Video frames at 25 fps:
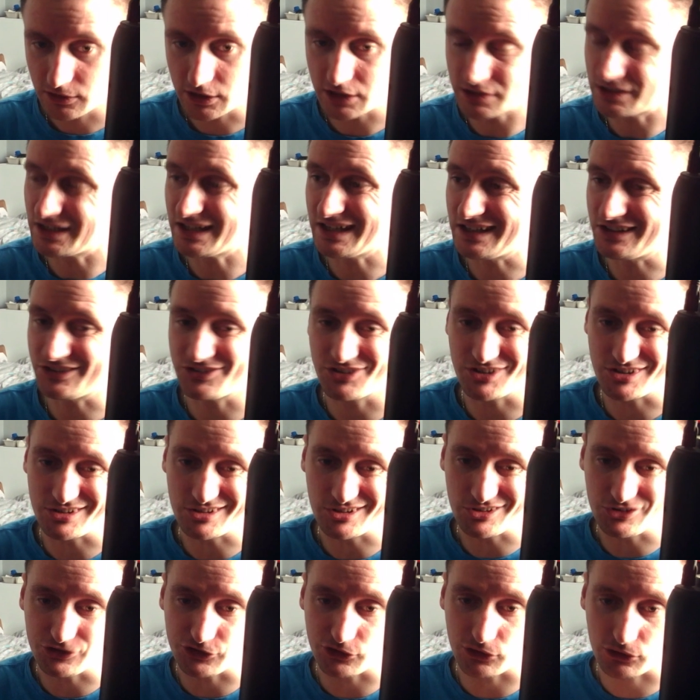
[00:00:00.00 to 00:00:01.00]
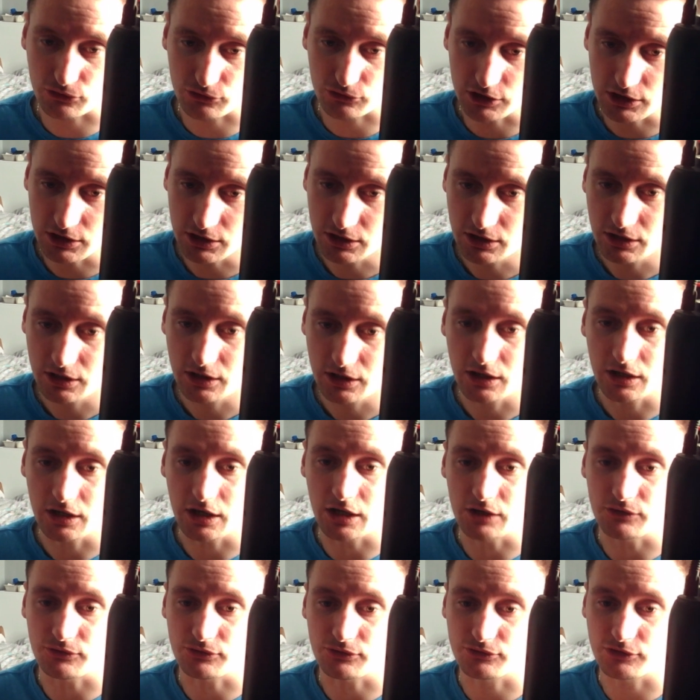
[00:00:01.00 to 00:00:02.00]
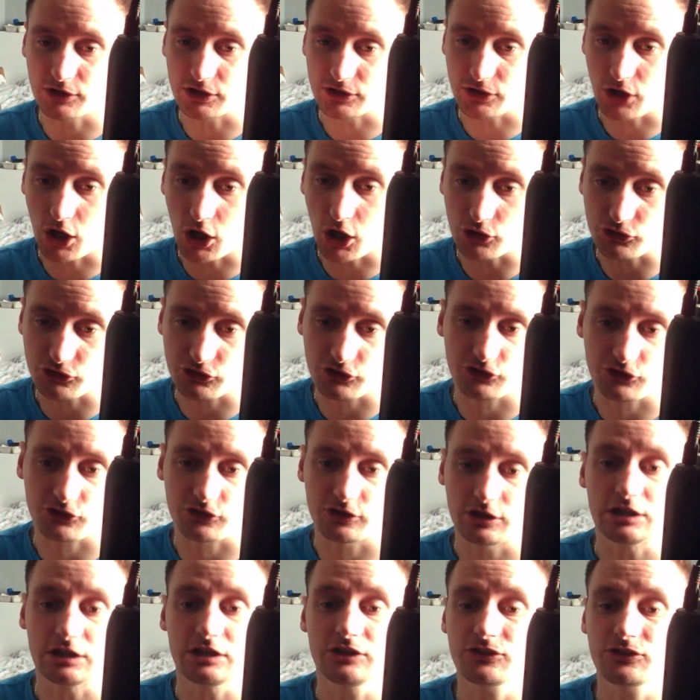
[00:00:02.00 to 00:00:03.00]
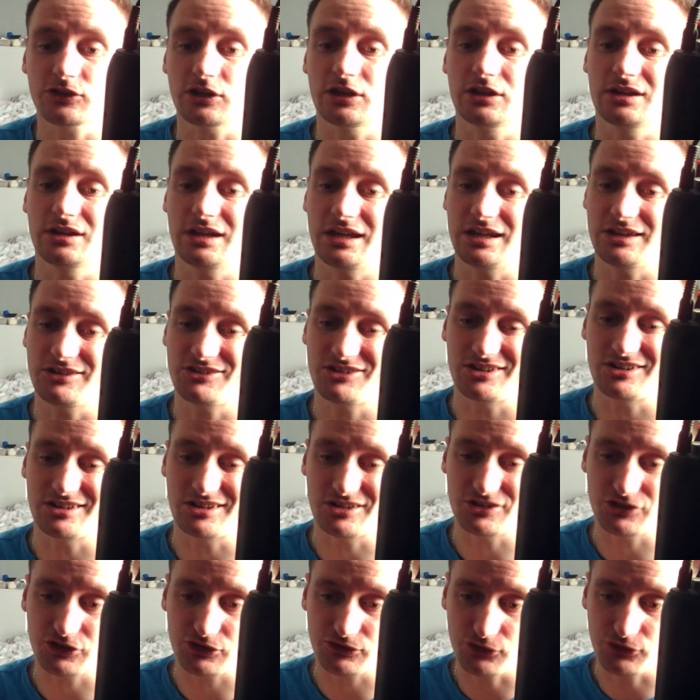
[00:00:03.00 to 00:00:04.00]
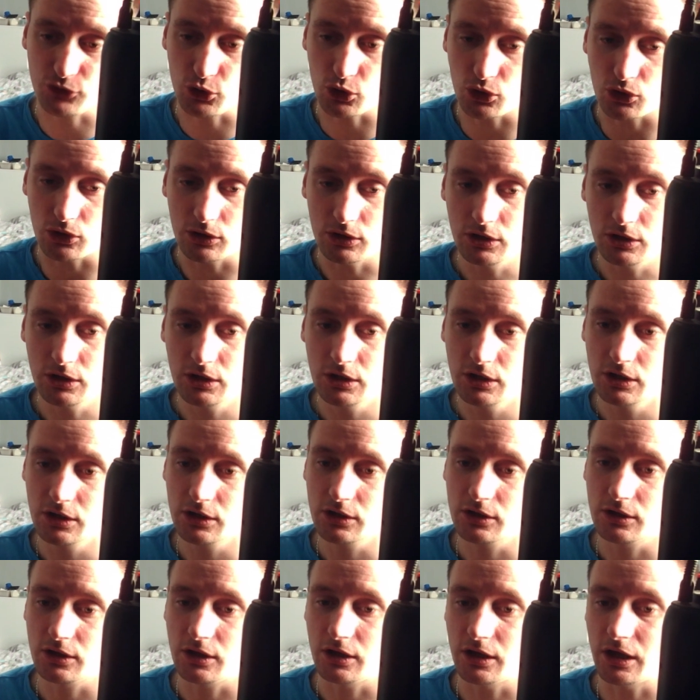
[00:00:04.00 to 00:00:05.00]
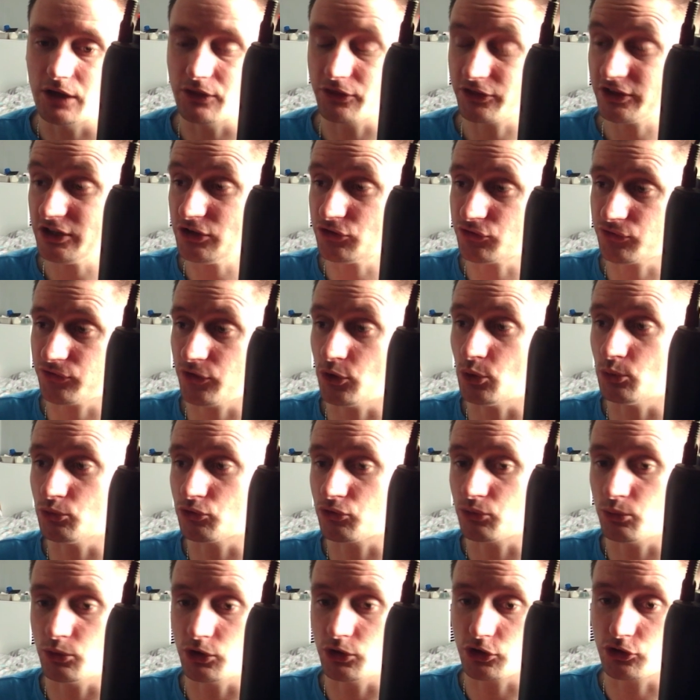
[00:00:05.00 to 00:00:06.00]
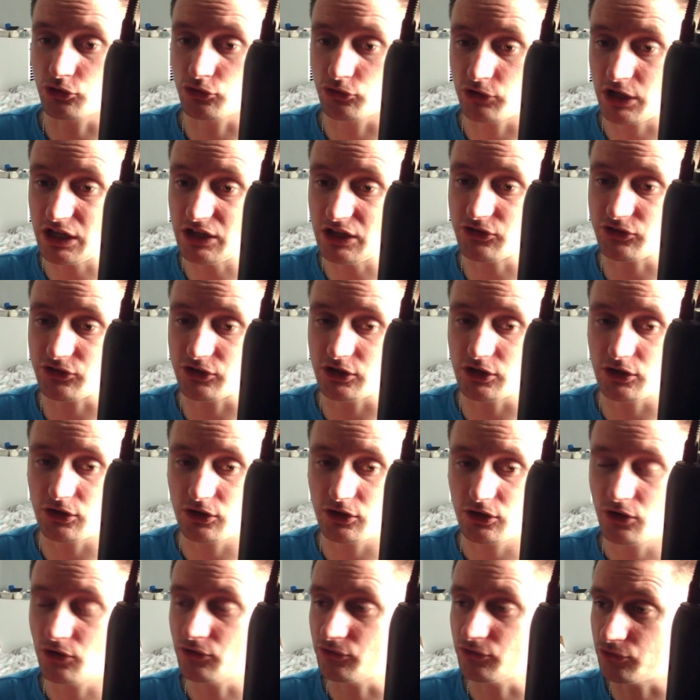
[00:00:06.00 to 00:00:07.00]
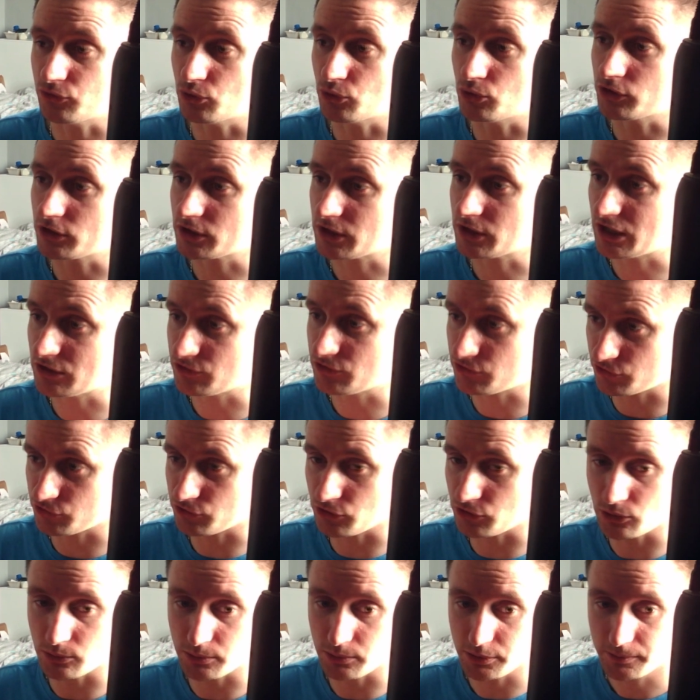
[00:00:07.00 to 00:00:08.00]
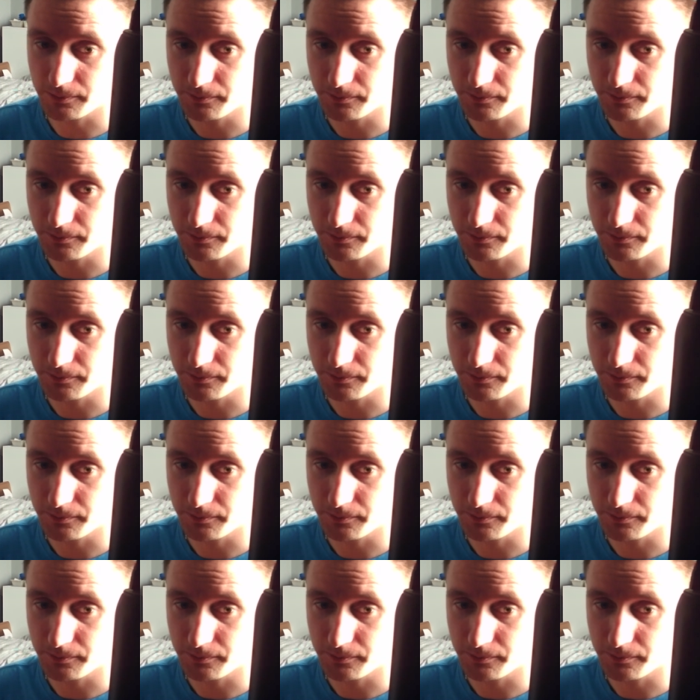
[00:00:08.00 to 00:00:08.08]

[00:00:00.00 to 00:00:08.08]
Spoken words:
in 1893 and Fred Ott's Sneeze in 1894, and these films were created for the kinetoscope.